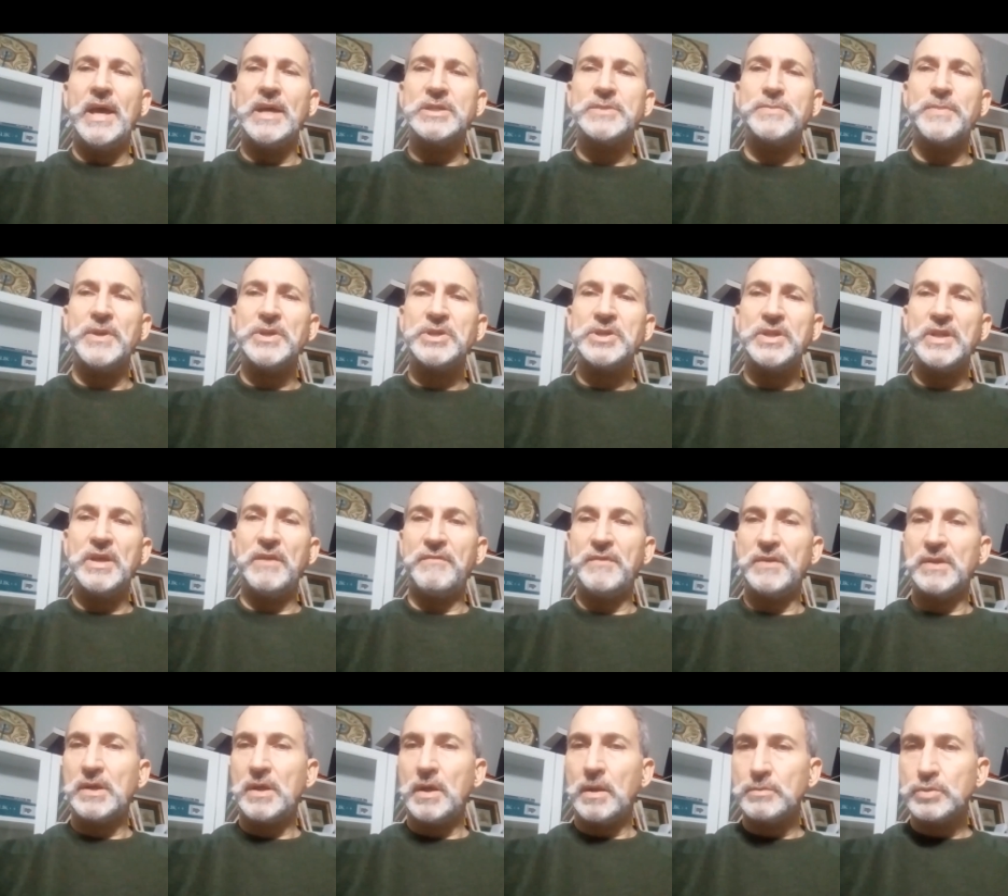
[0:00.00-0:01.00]
especially if
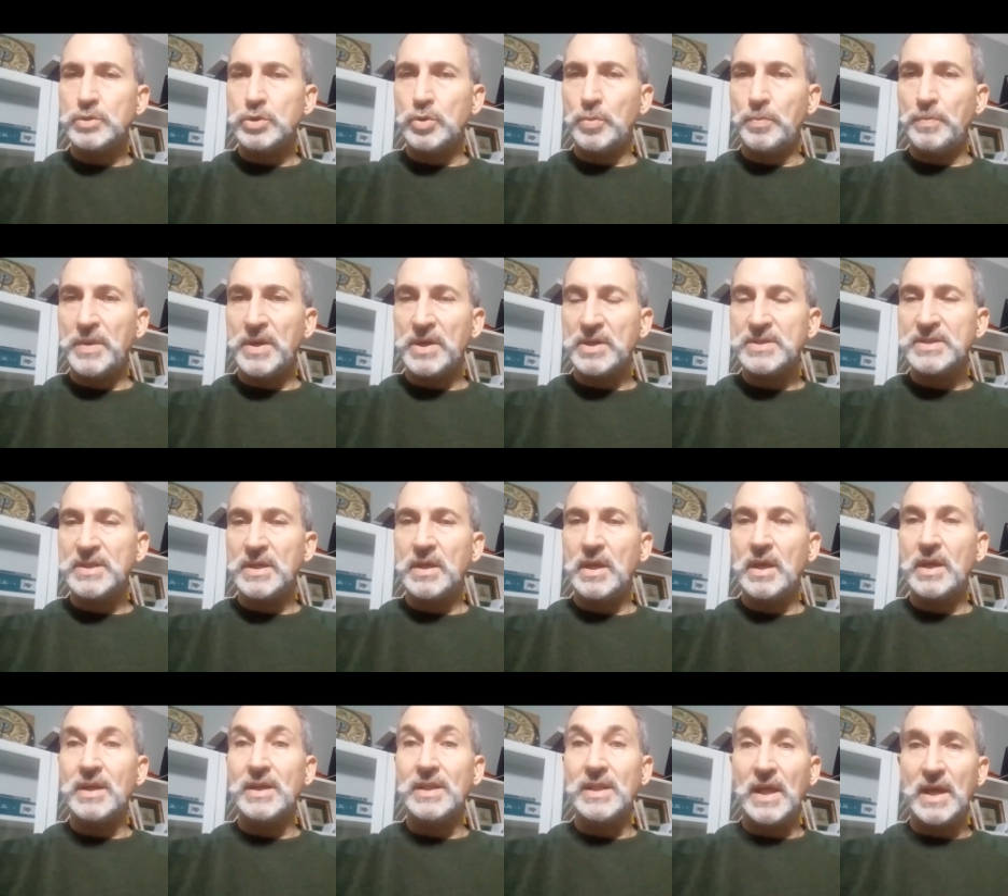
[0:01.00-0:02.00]
it comes to
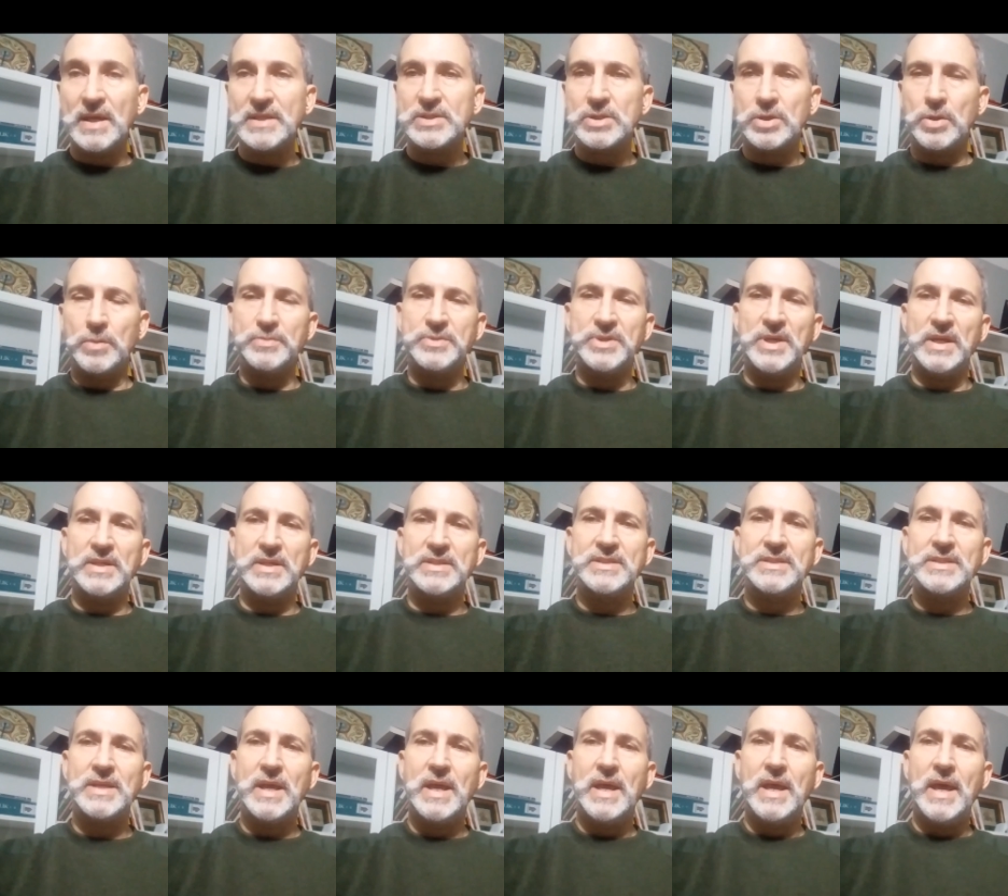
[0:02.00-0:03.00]
piercing glass
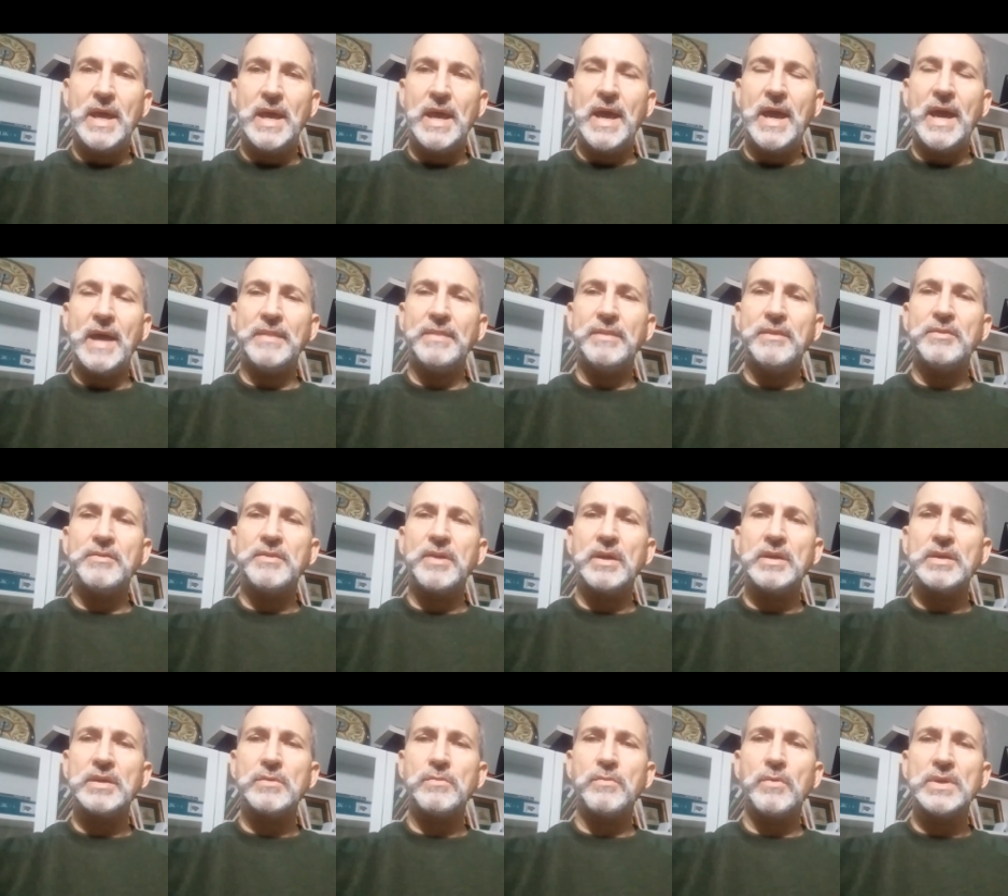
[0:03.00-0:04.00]
objects. And the
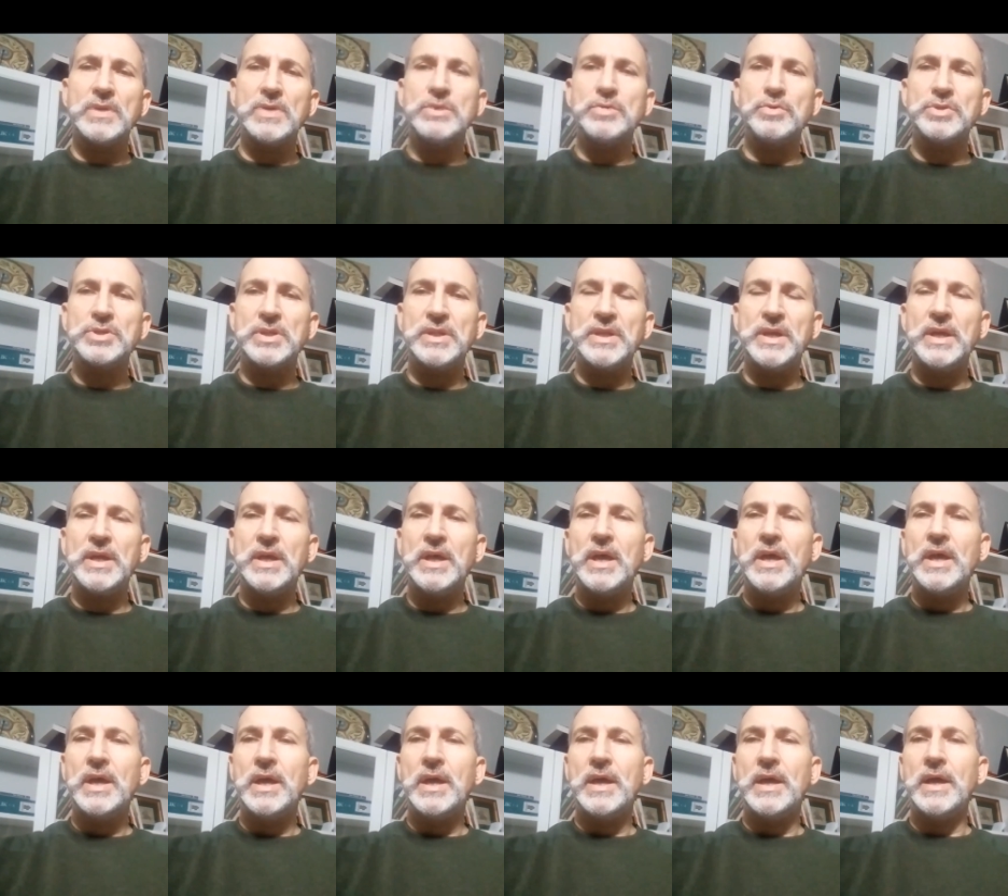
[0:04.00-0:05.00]
target was usually
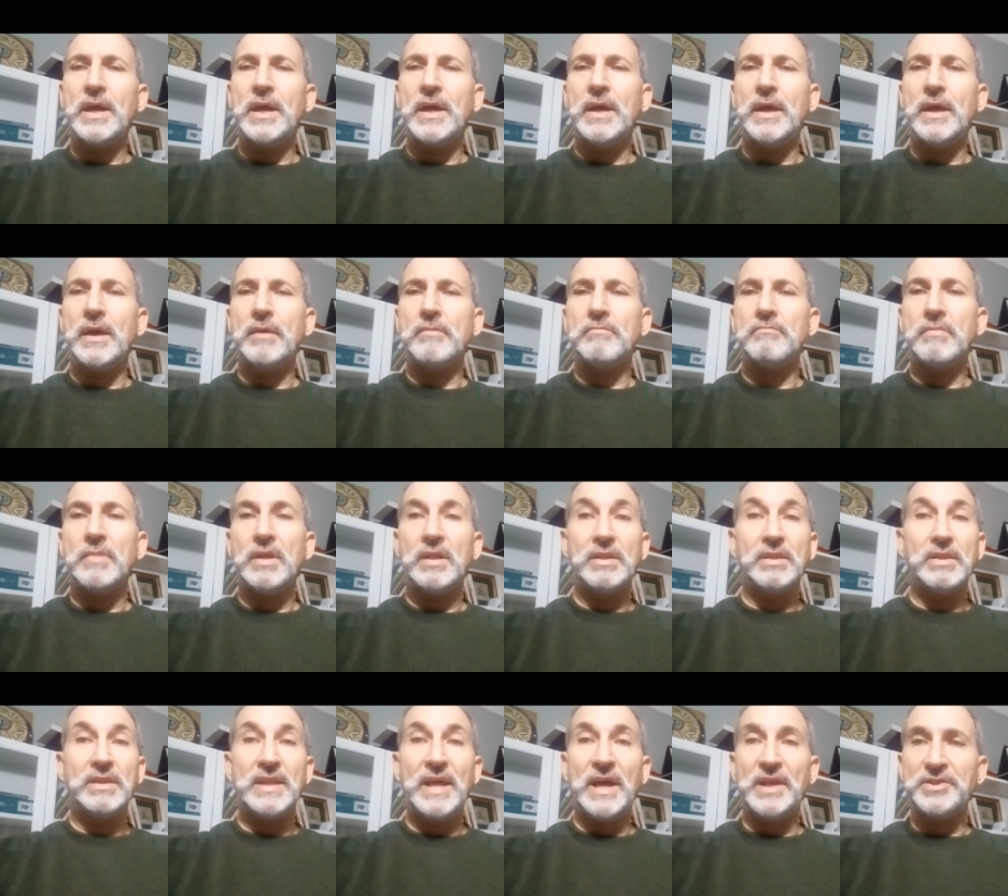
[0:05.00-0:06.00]
a
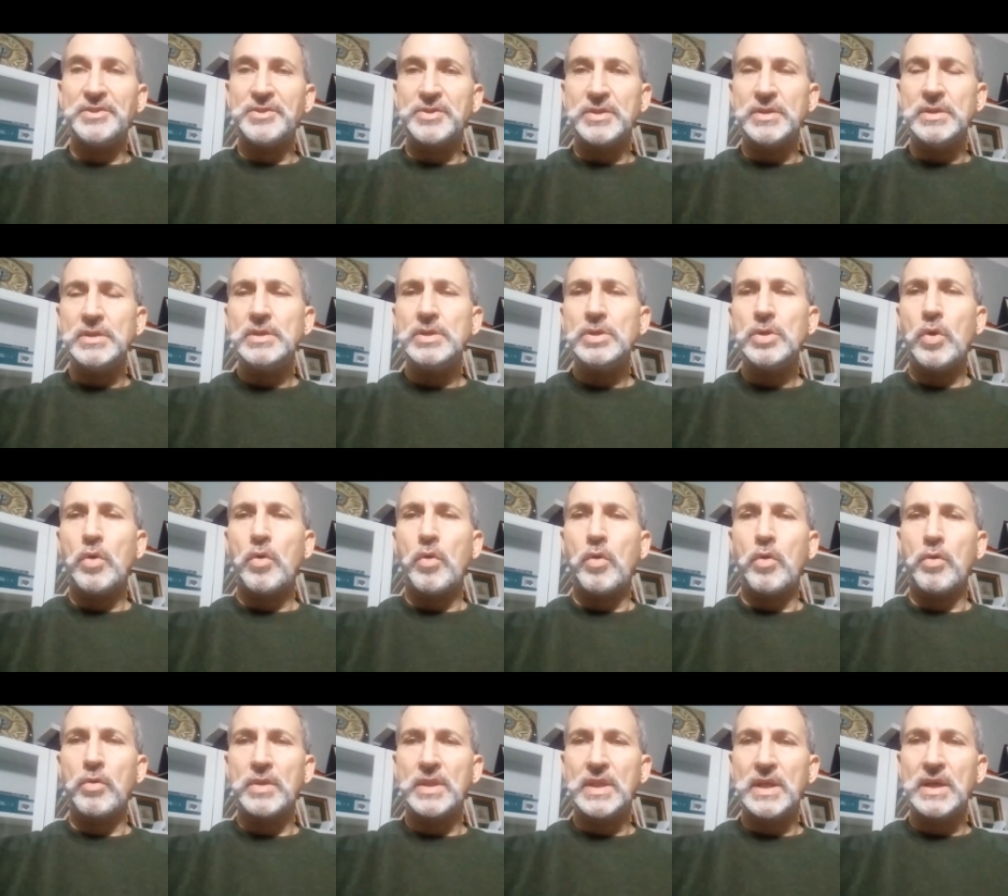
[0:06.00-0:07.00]
lantern
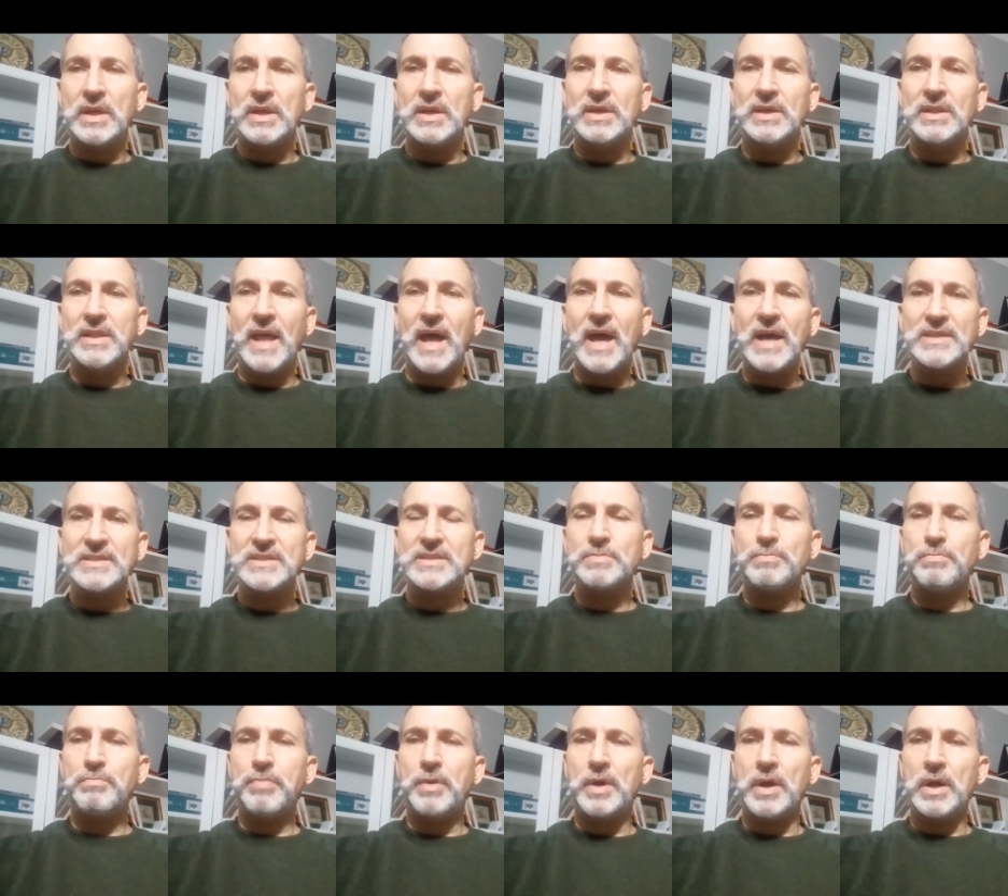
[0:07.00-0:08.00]
or the glass
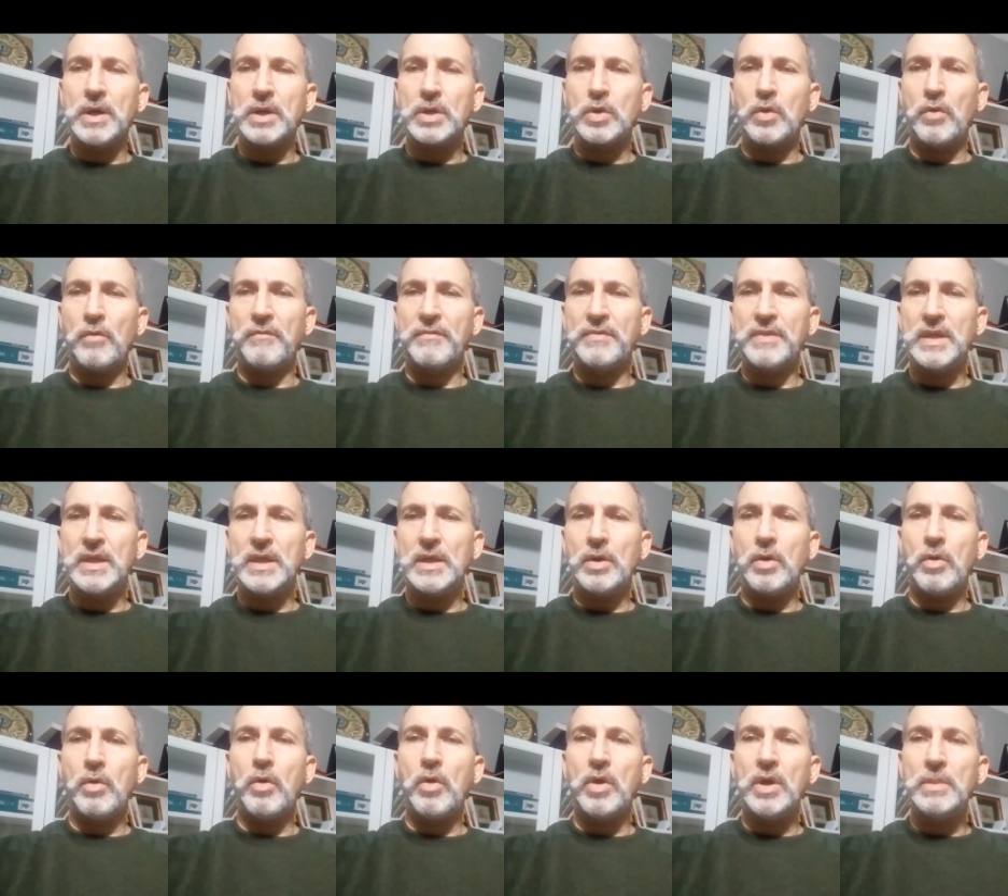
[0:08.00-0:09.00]
part of
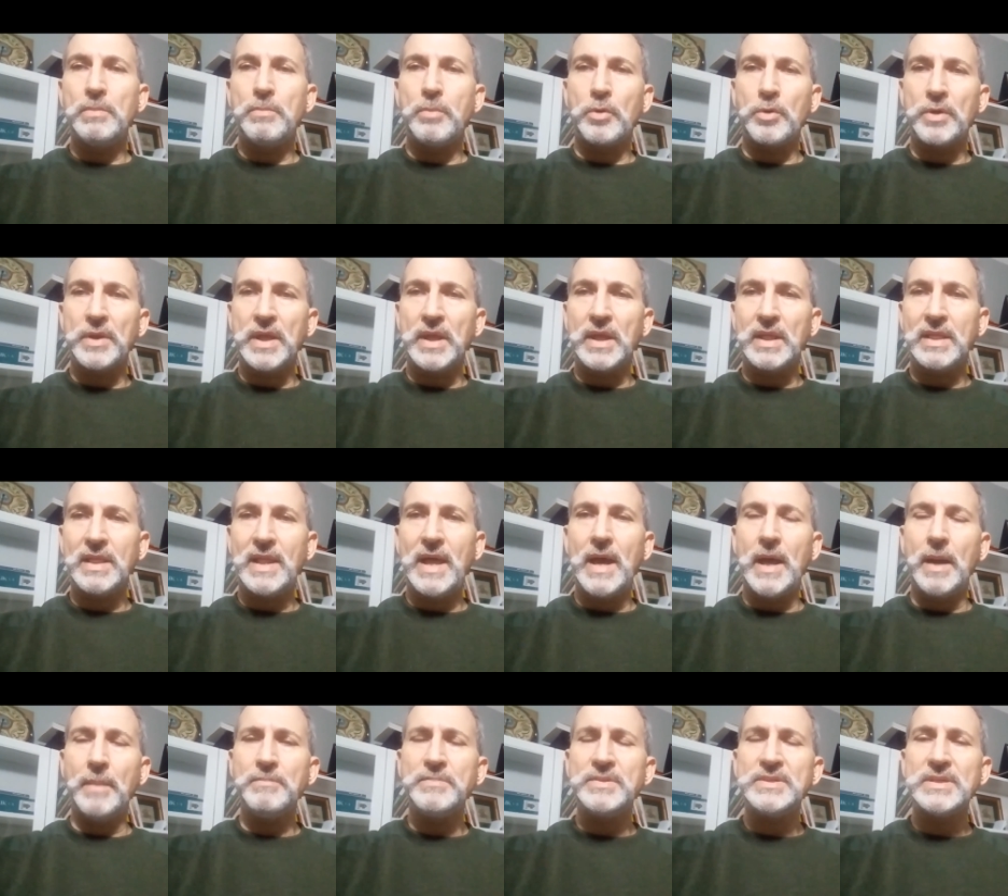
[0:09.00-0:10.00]
the oil burning
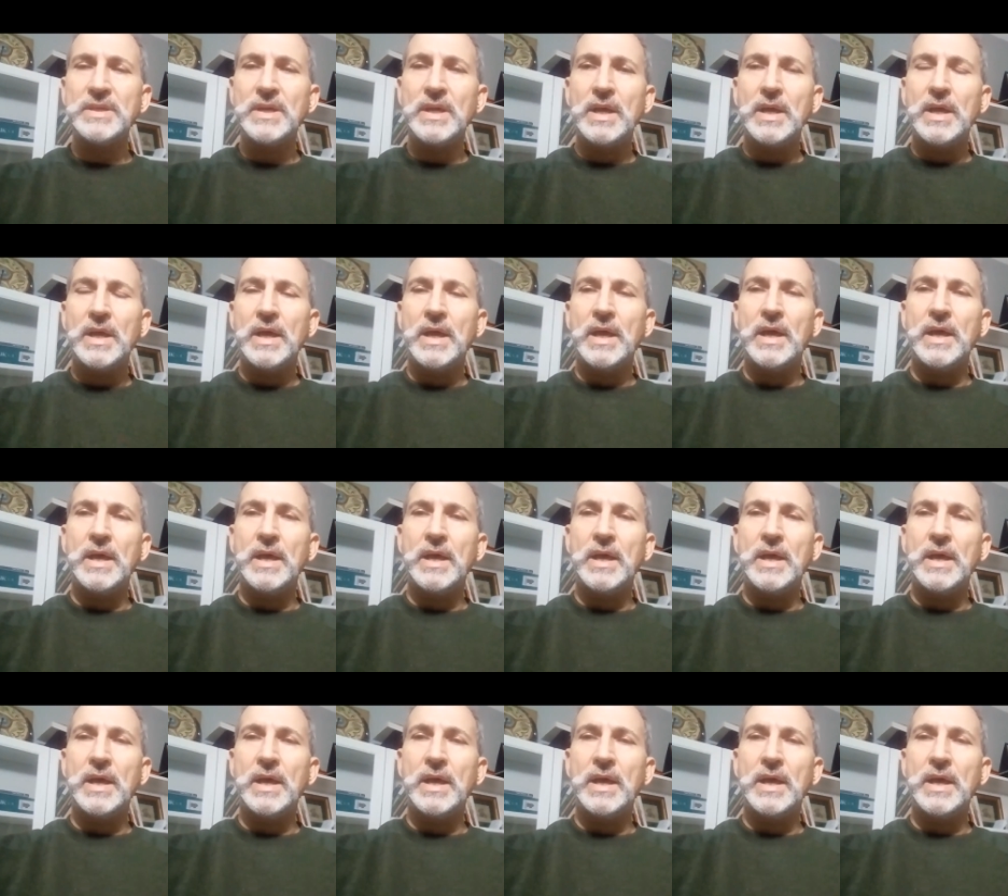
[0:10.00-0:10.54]
lamps,